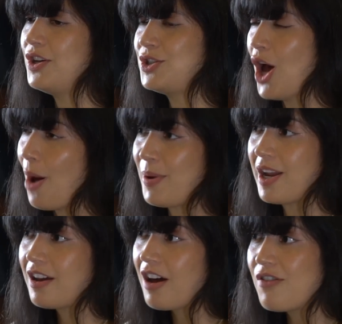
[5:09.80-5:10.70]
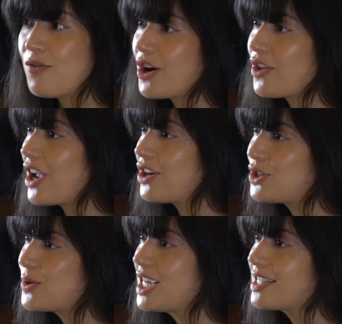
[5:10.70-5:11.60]
the topic of work that you're
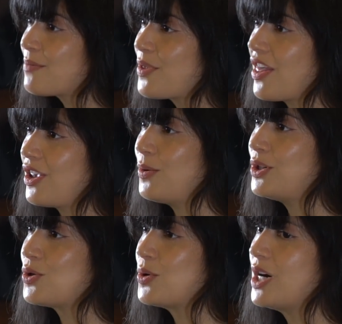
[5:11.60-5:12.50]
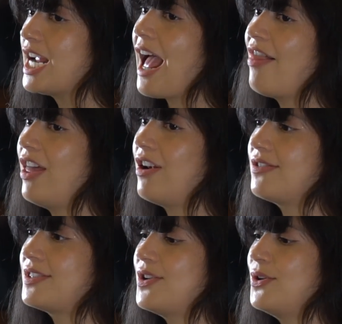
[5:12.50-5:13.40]
doing is something that you enjoy, and then
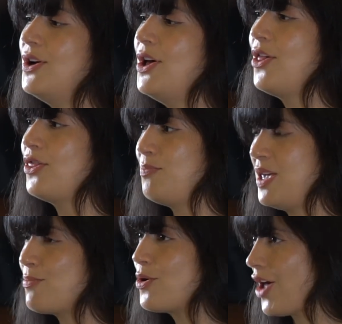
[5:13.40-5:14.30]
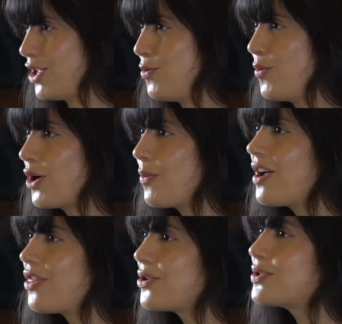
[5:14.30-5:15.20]
also the people that you work
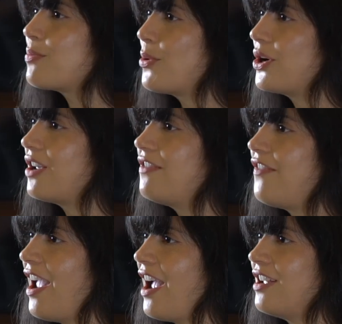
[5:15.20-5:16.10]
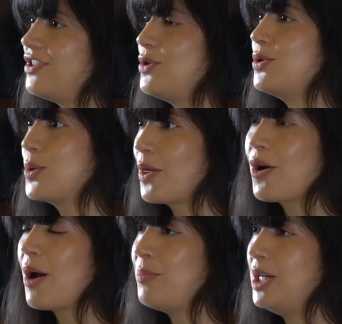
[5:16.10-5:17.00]
with are supportive and you enjoy their
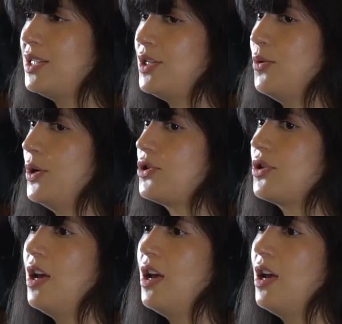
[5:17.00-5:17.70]
company too, which